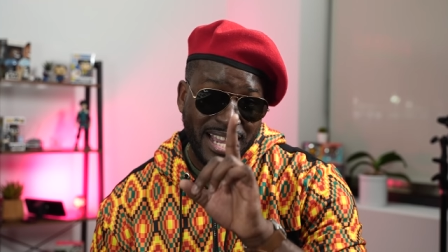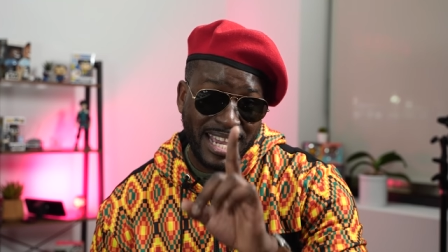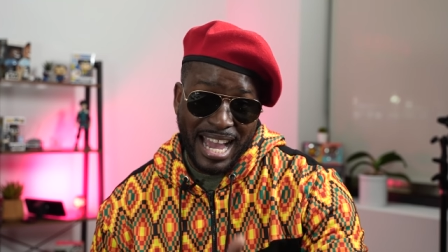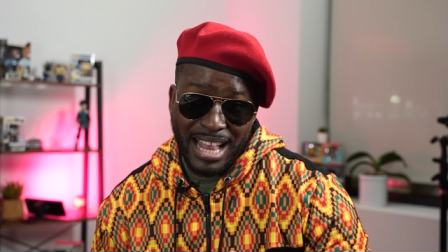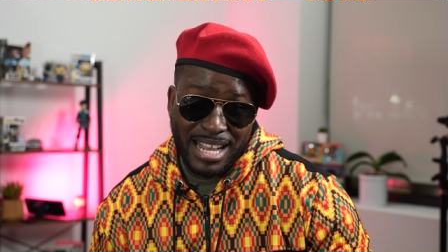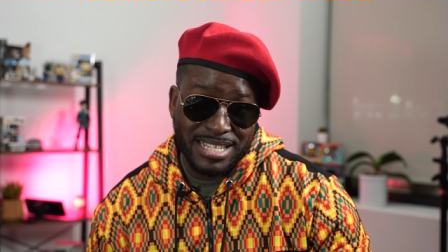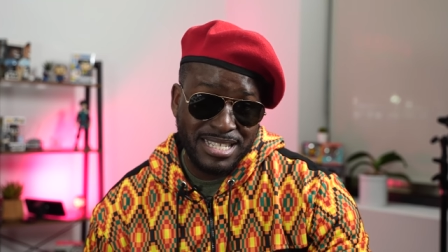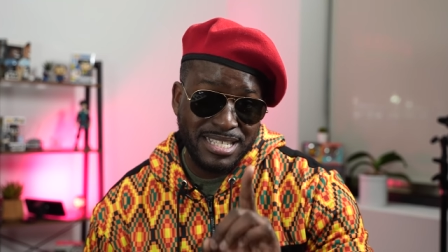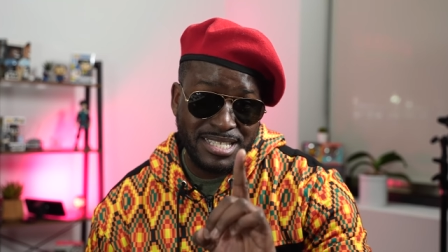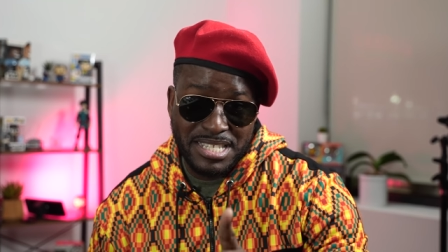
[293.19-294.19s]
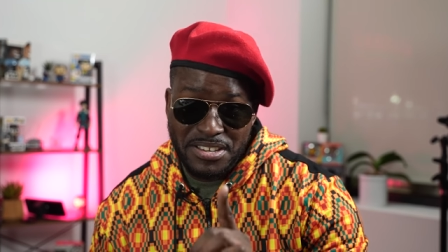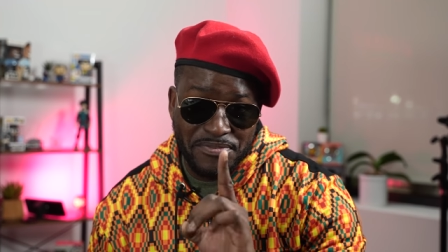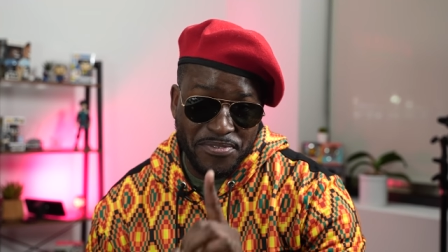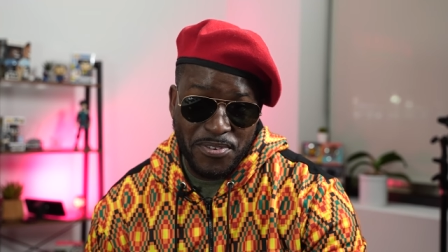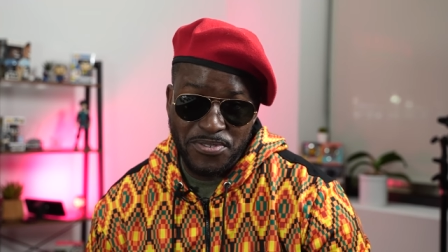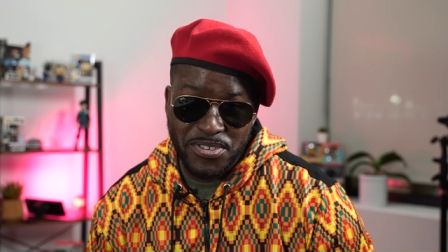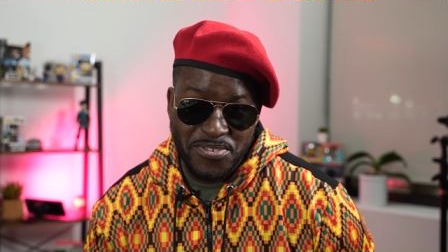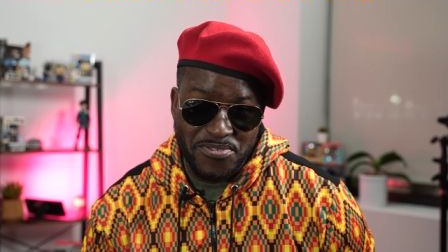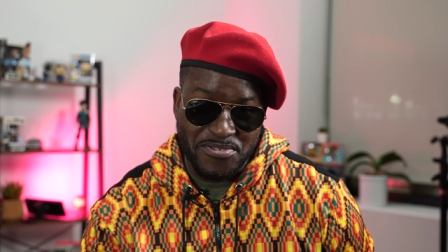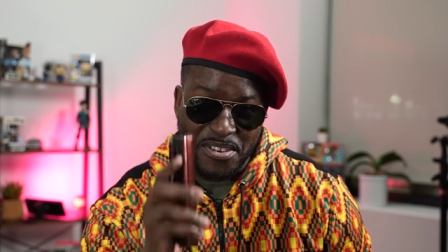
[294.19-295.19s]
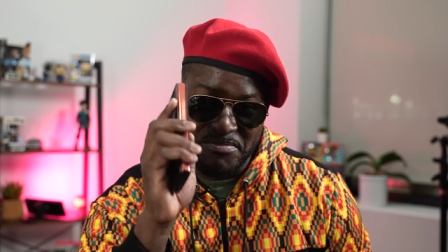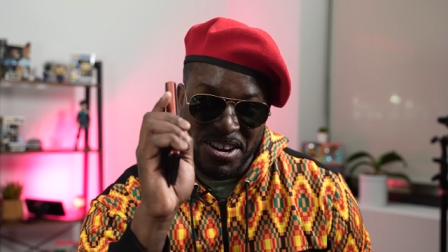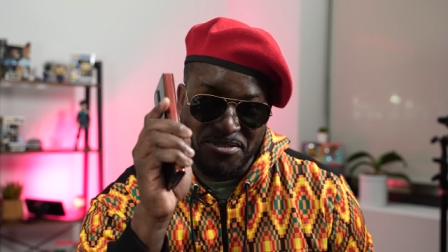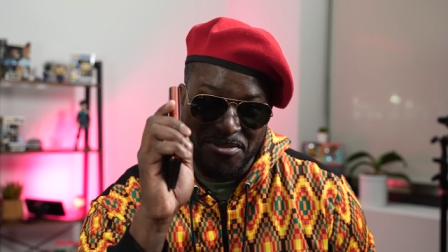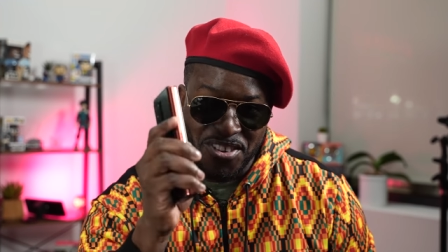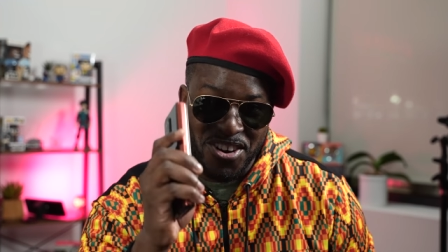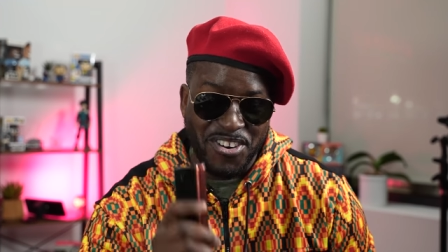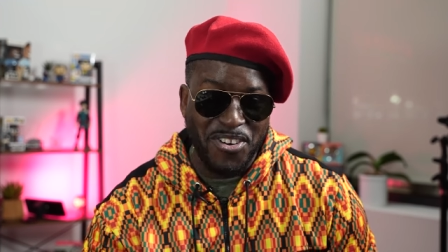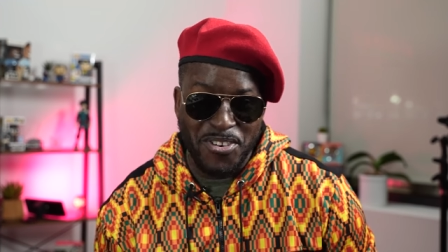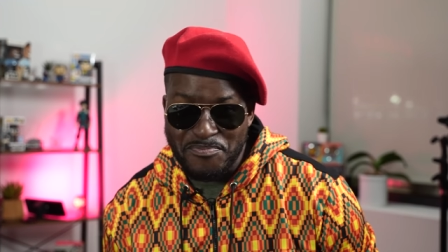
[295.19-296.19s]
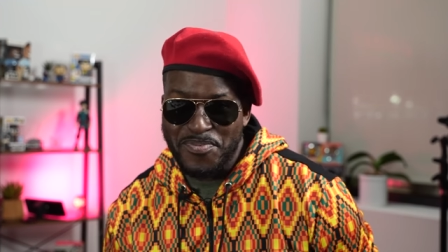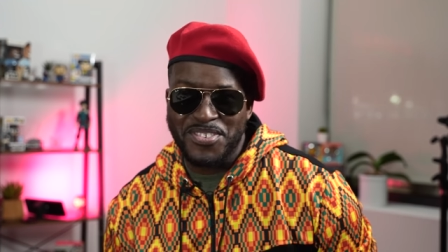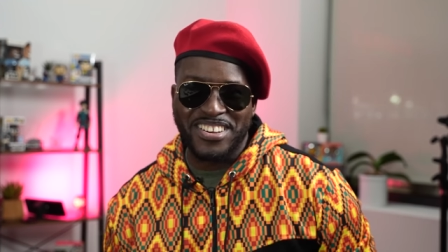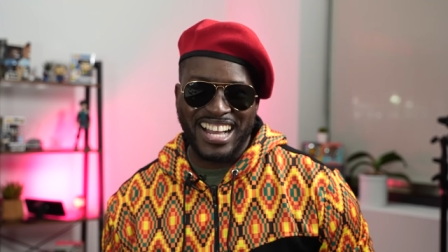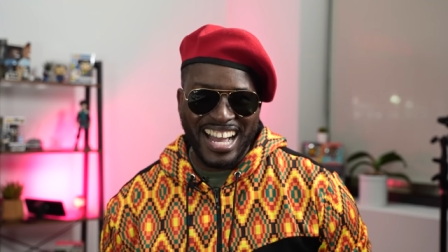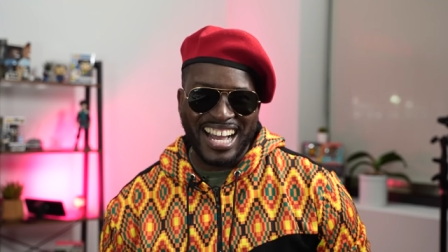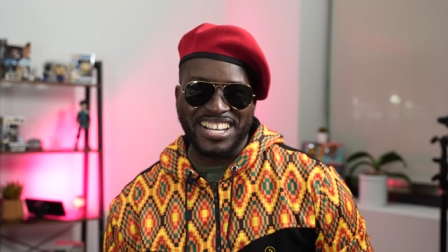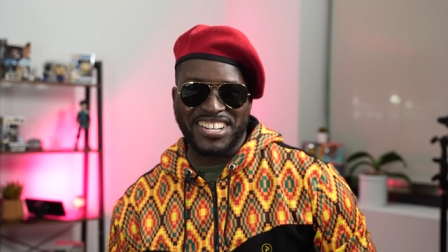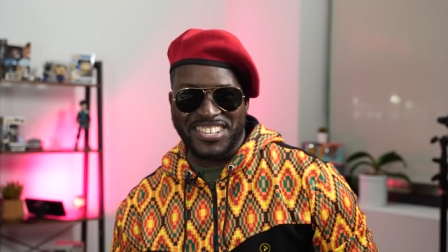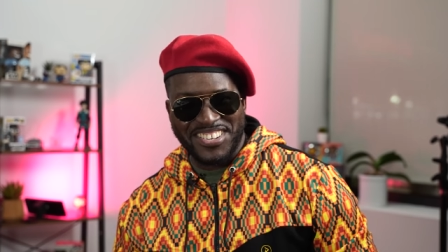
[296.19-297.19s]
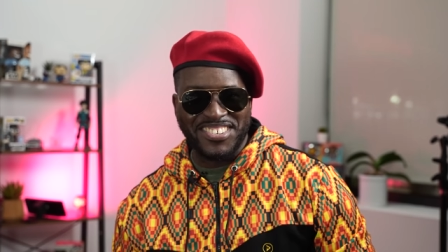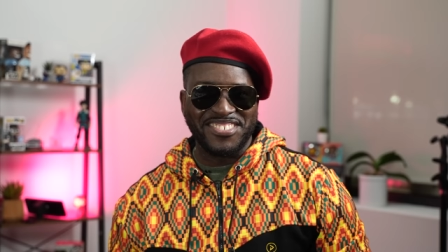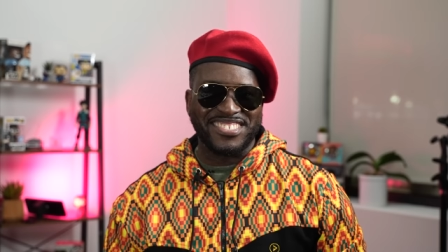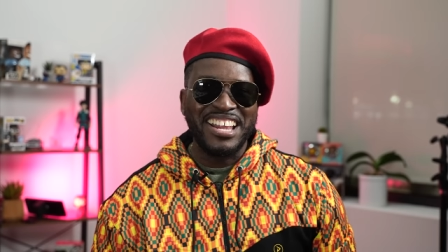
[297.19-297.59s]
Galaxy Z Fold two, number one, open and close.